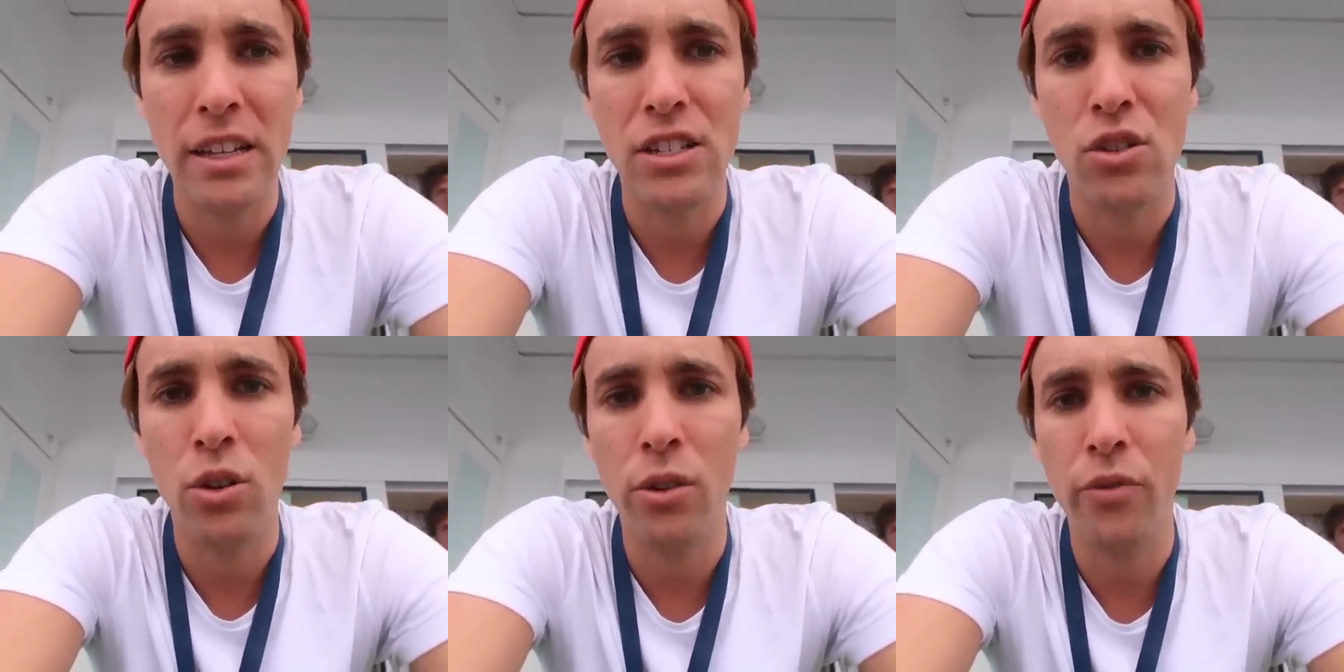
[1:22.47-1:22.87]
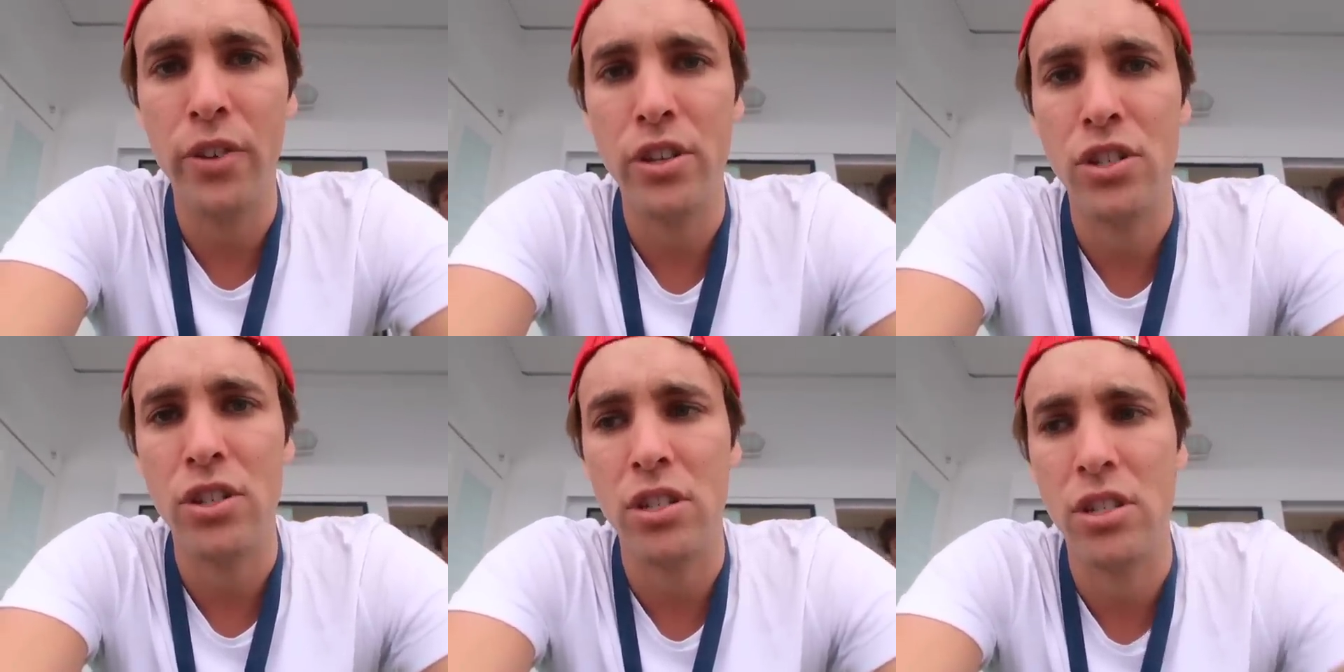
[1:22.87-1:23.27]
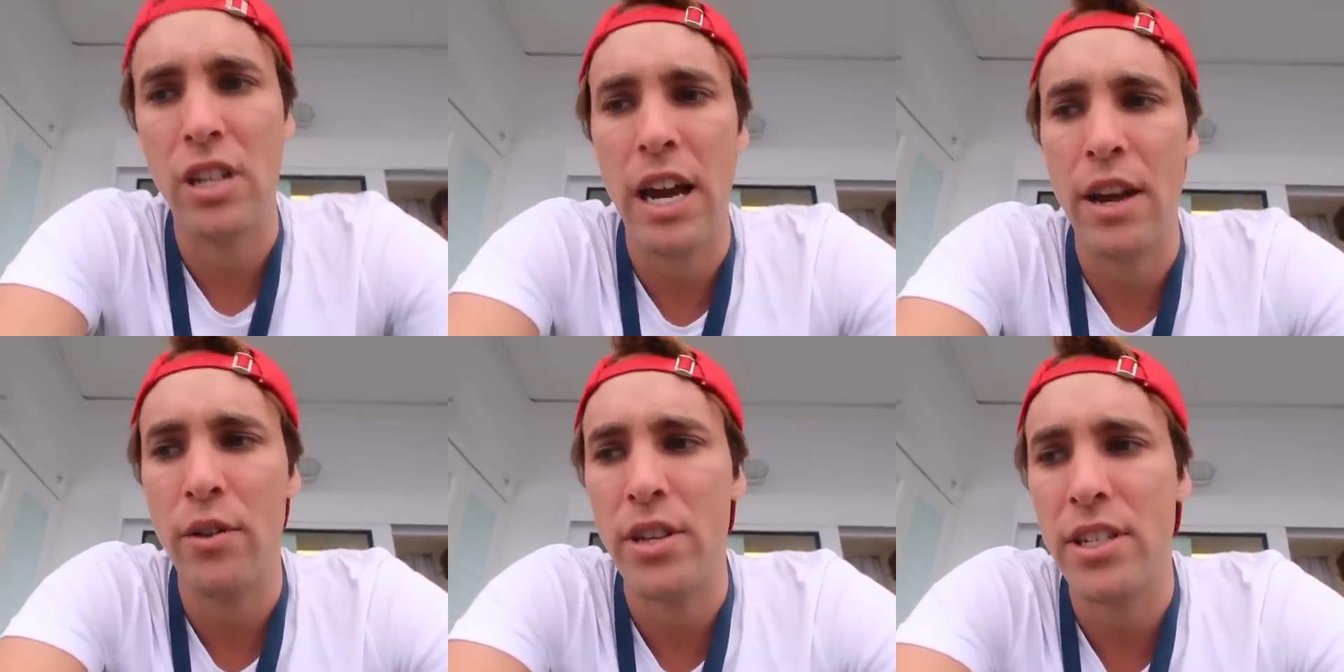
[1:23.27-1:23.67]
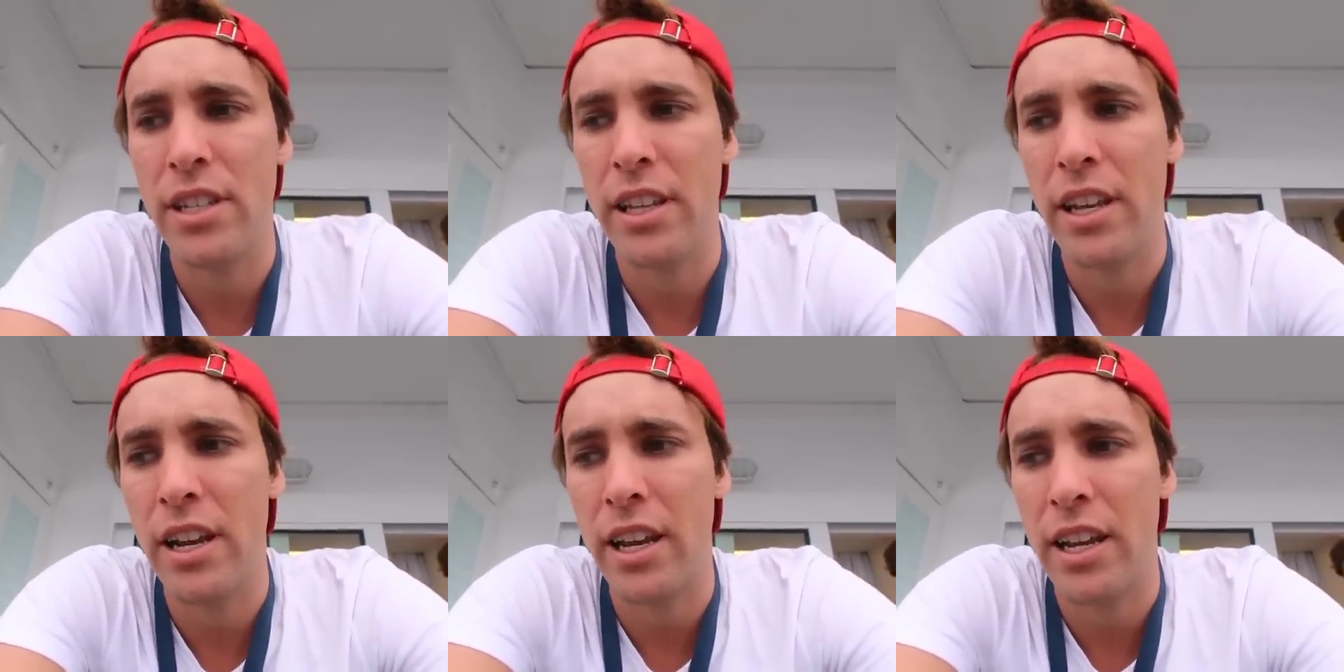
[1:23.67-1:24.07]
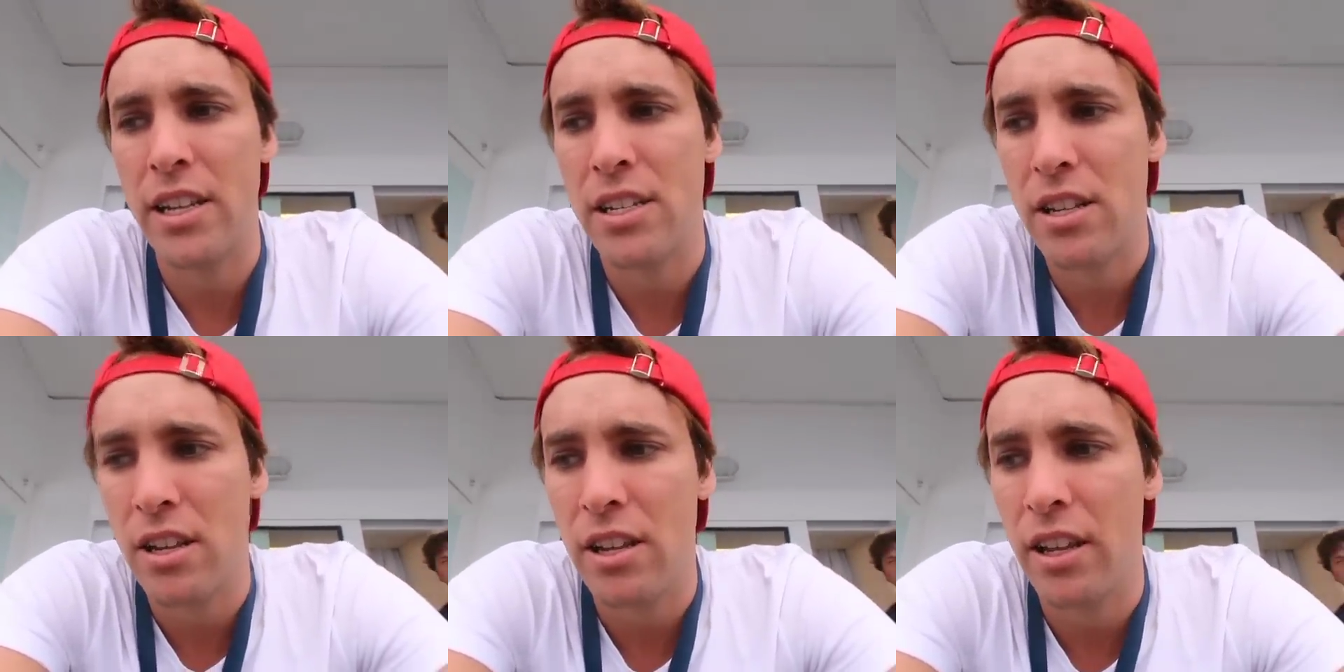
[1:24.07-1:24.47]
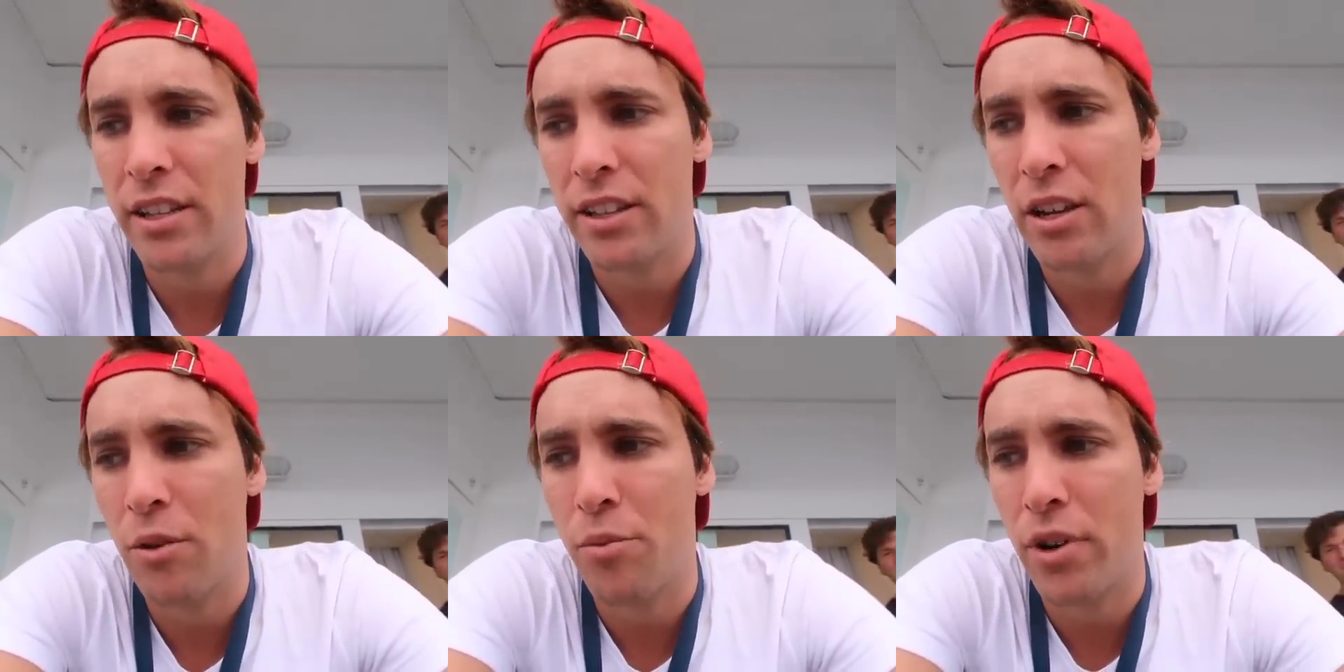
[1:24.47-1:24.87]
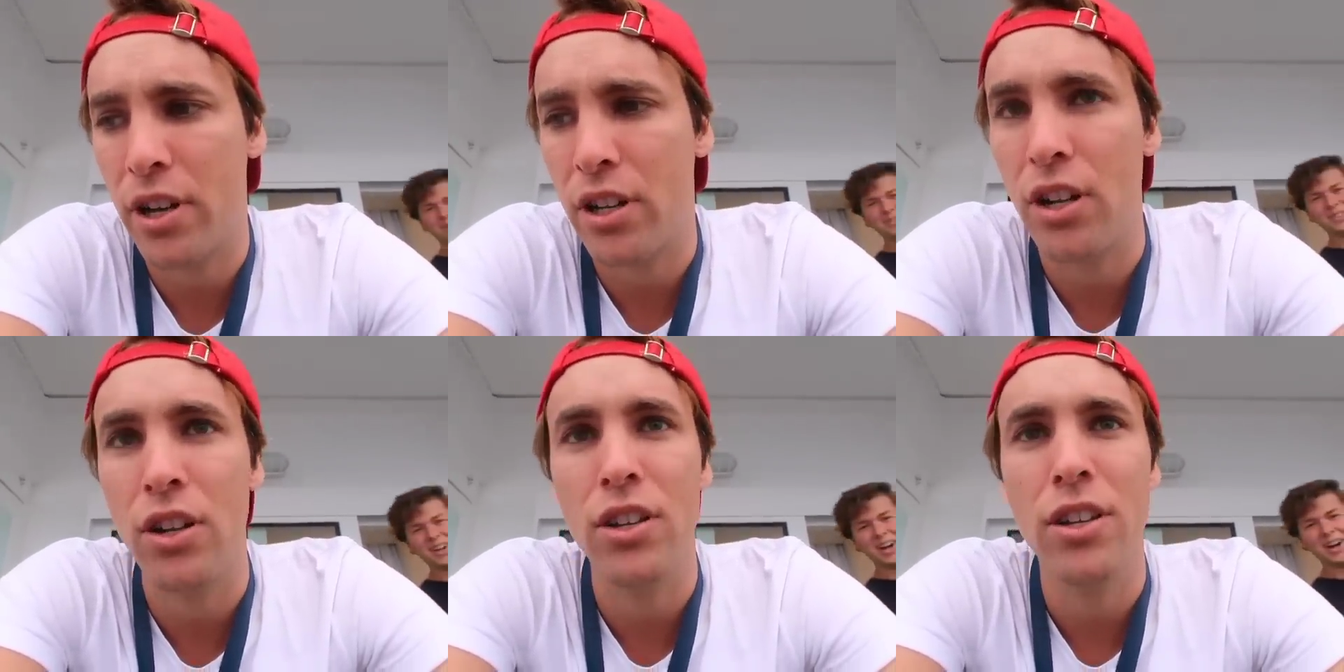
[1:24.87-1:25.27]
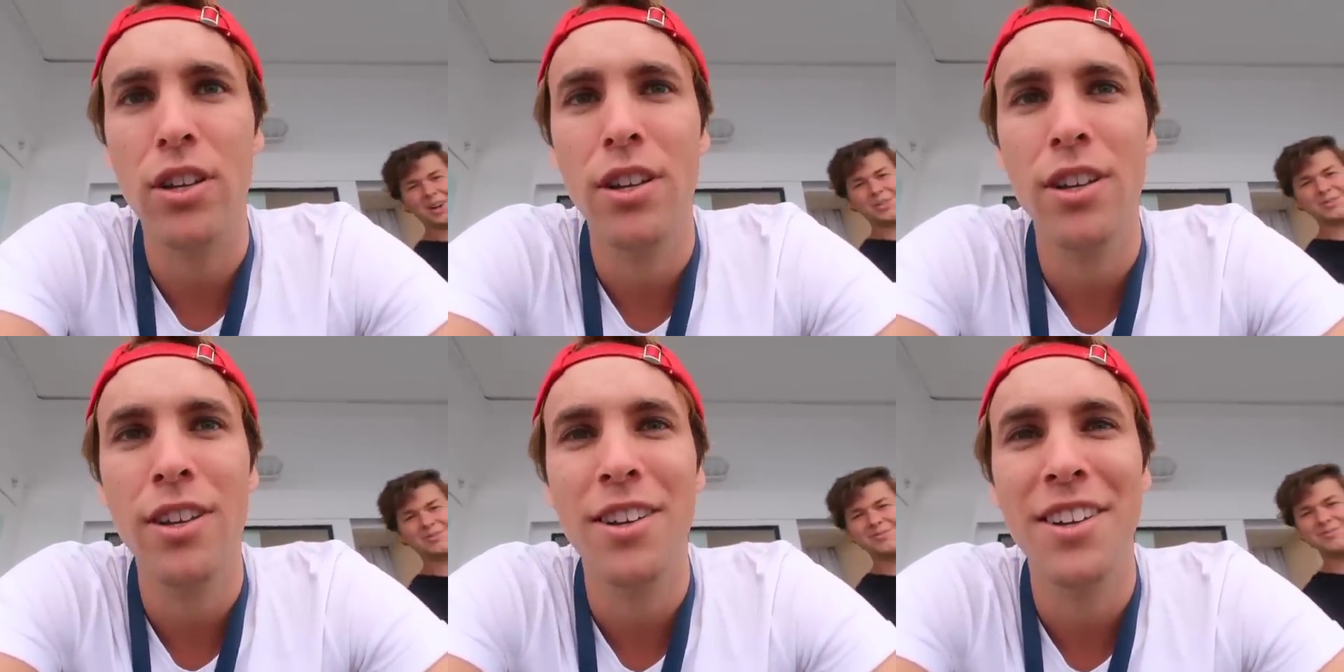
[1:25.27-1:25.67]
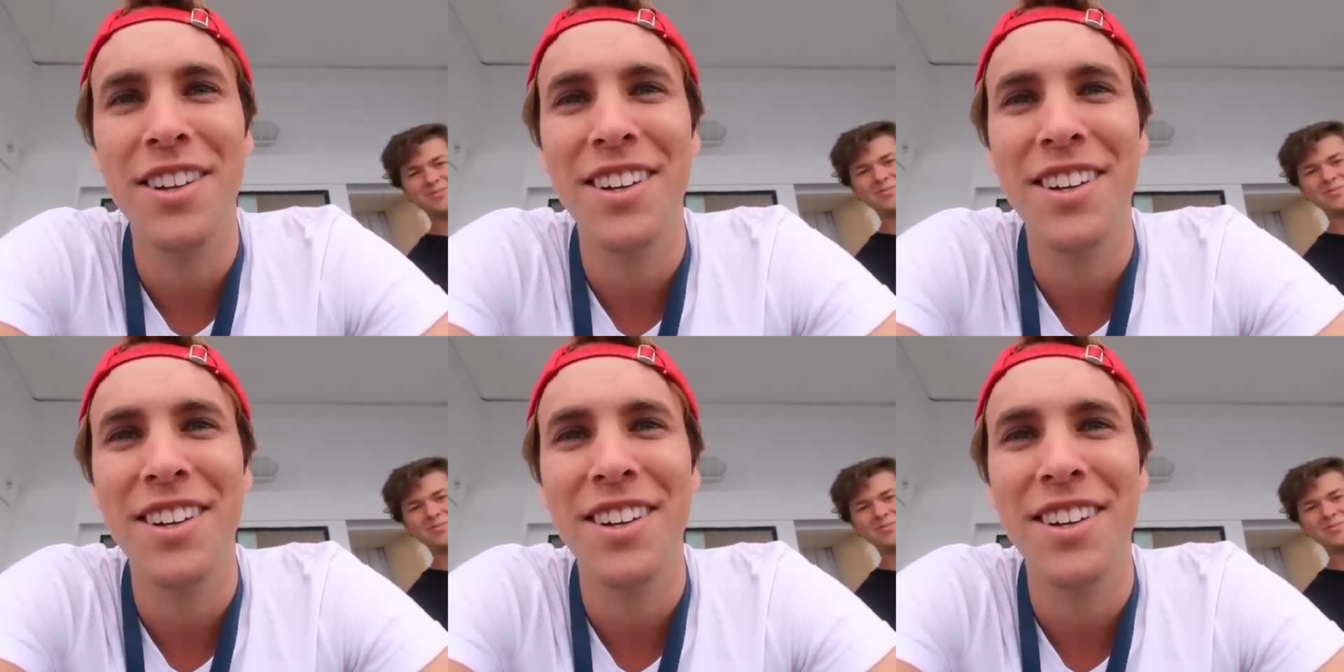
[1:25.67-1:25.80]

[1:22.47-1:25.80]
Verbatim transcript: his goldfish just died recently and I guess like, no, they're pretty close. No.